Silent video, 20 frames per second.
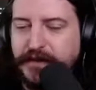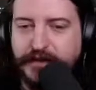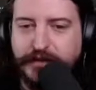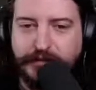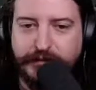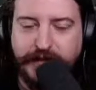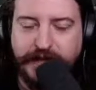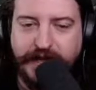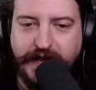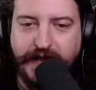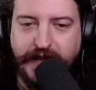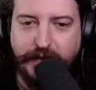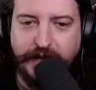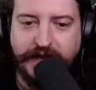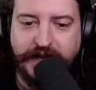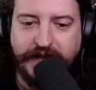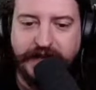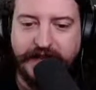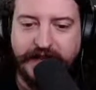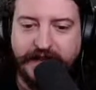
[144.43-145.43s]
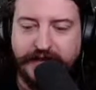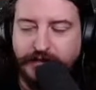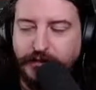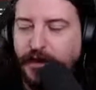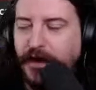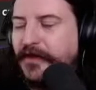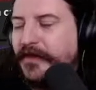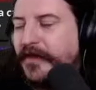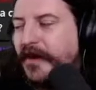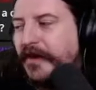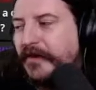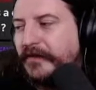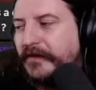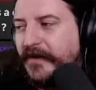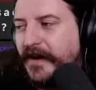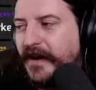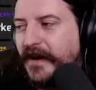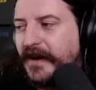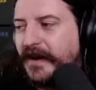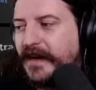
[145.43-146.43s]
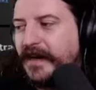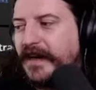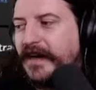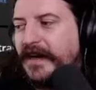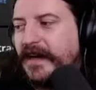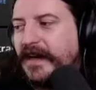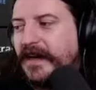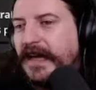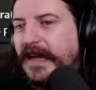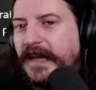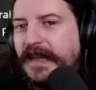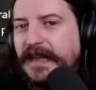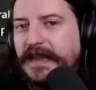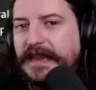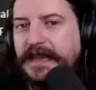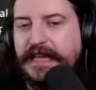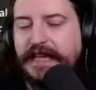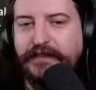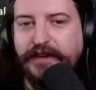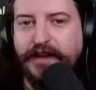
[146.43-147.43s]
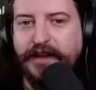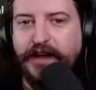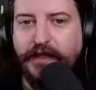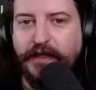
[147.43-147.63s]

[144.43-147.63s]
3-day weekend? What the fuck? Leaving on